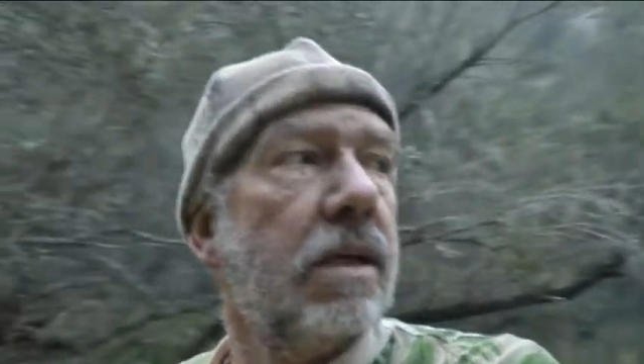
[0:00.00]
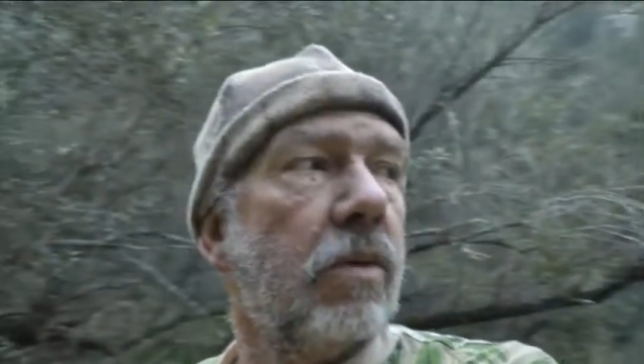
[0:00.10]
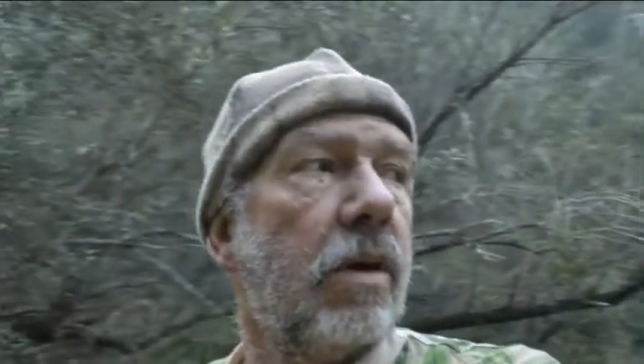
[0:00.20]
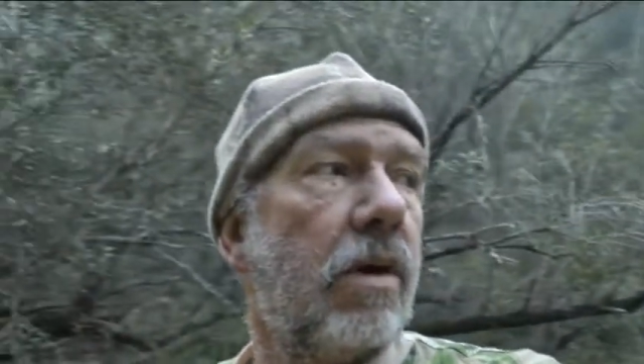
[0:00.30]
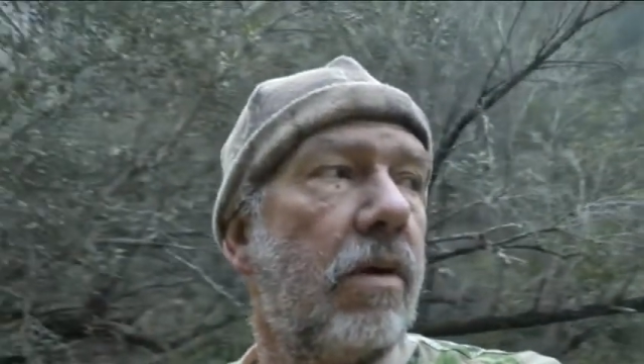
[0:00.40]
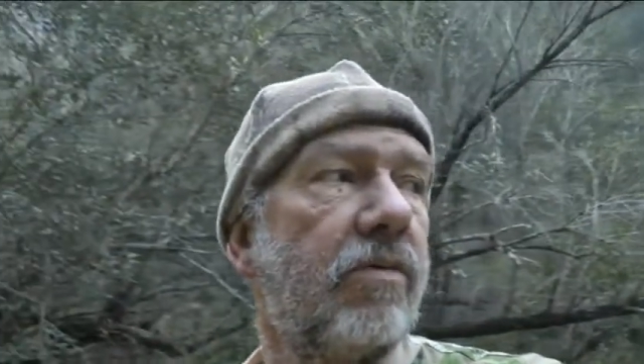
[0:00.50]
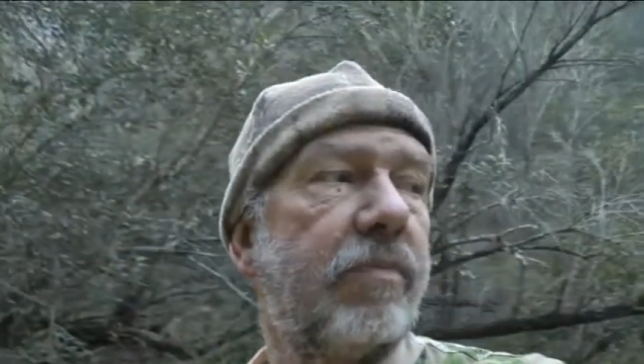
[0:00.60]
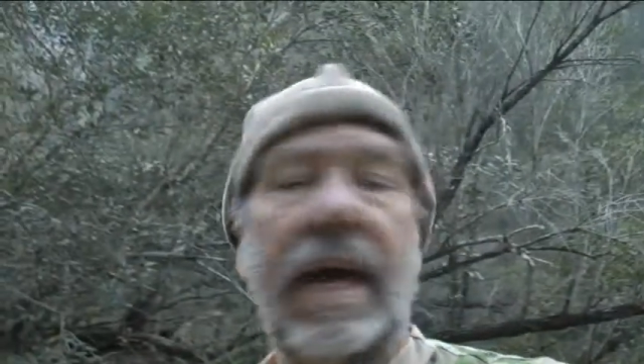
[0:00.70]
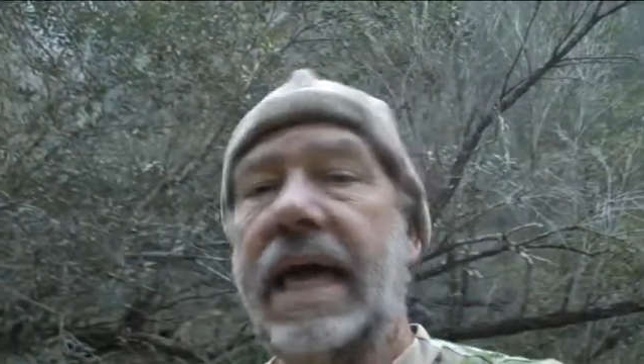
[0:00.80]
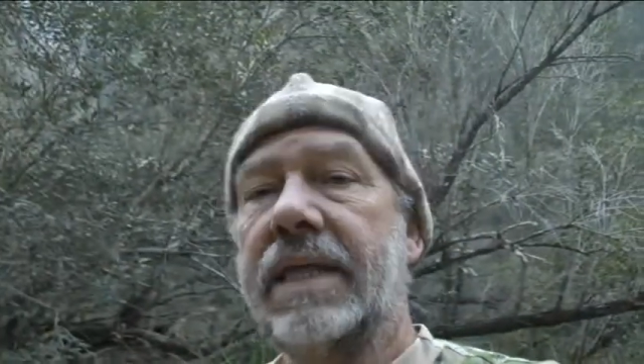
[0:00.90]
where I was
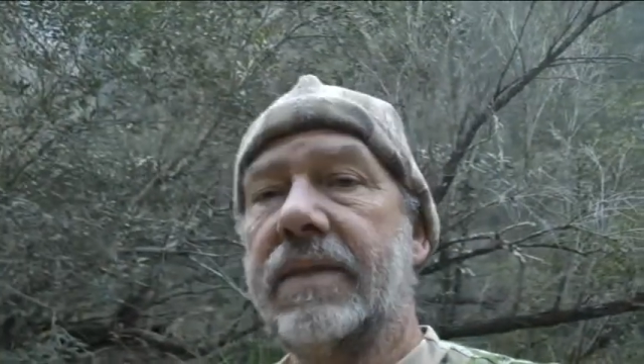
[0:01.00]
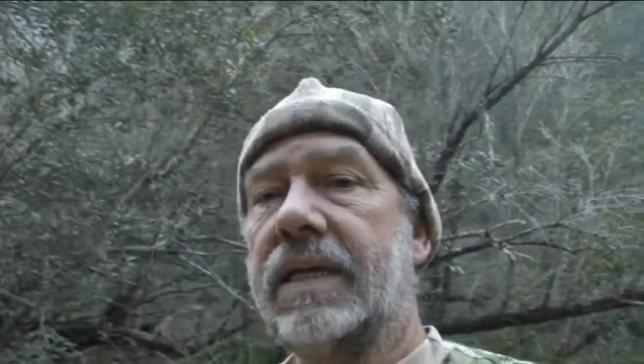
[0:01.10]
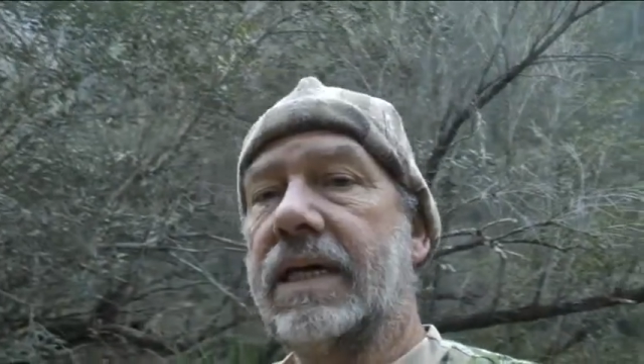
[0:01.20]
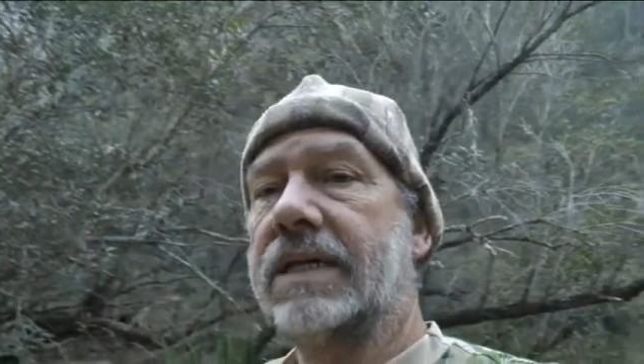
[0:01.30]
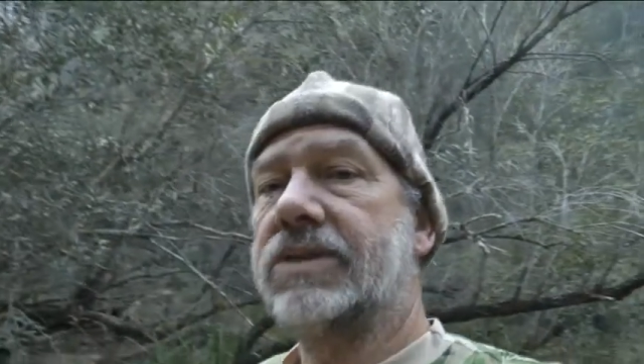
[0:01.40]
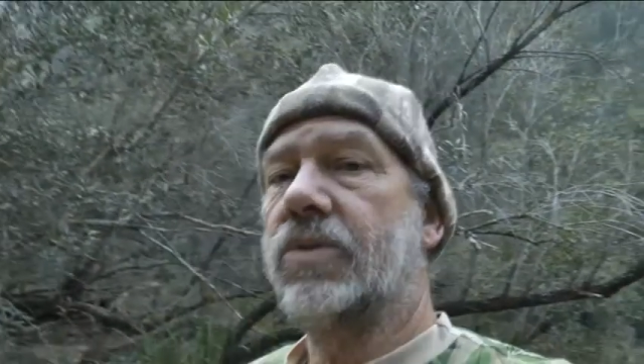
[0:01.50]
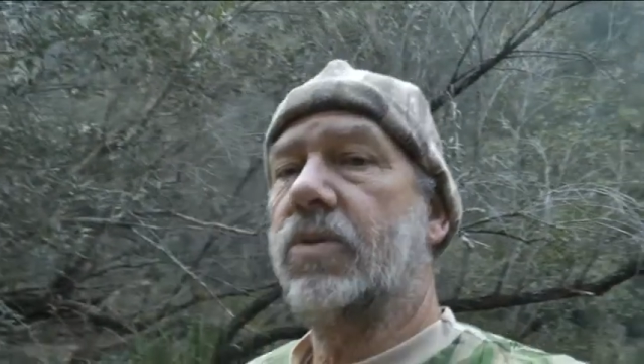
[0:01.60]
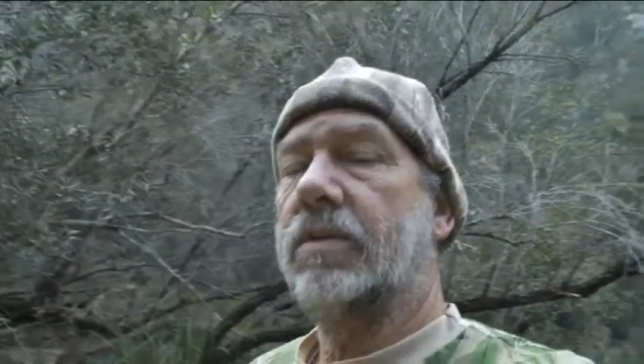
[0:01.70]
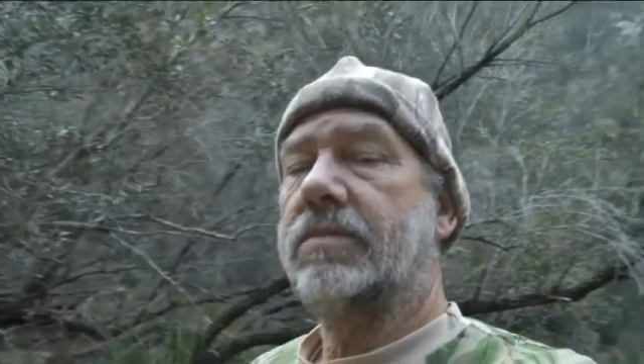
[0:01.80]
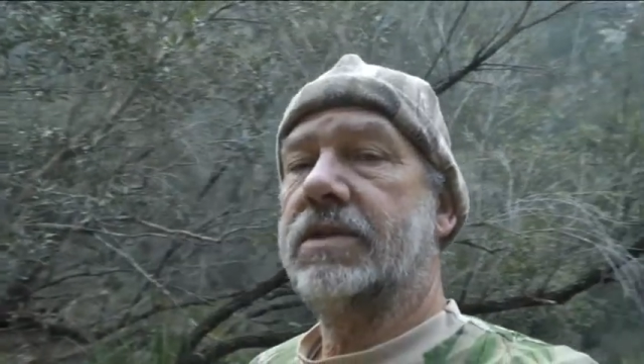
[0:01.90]
panning the last
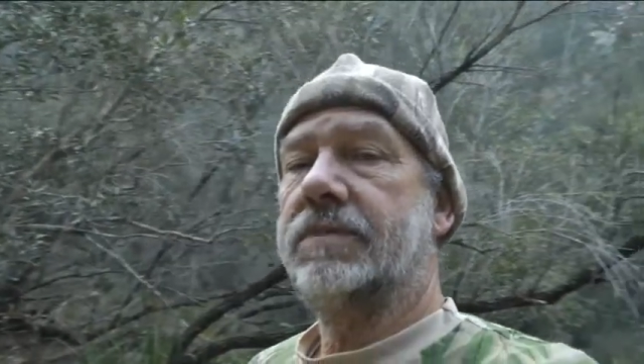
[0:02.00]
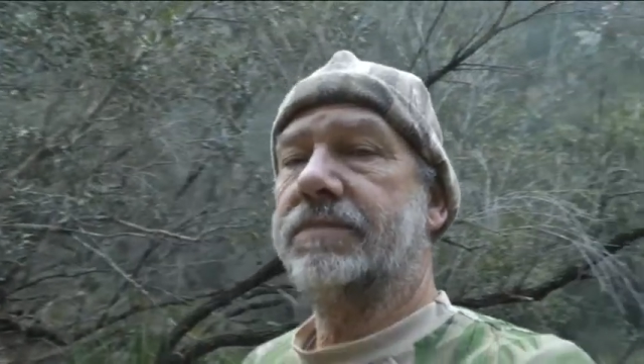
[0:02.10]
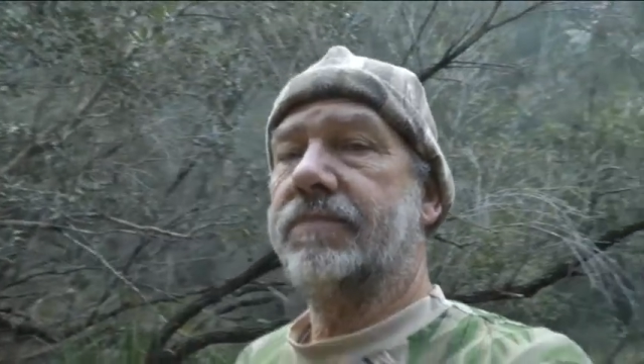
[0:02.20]
times.